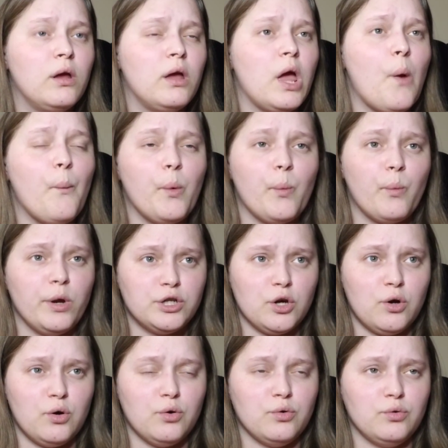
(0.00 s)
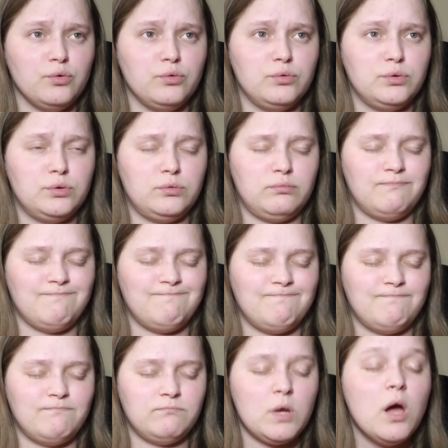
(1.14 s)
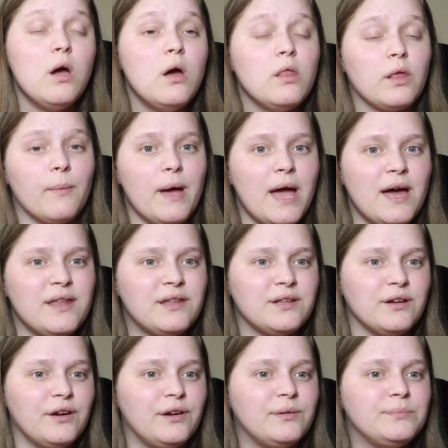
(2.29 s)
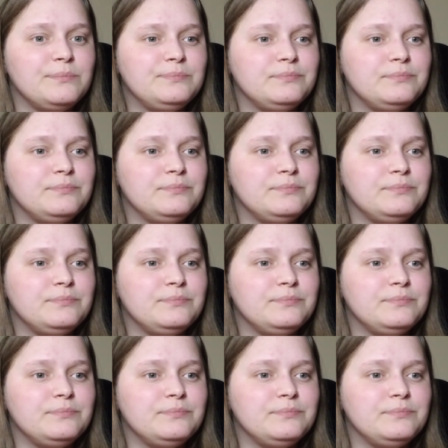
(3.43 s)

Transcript: And when we told the pastor,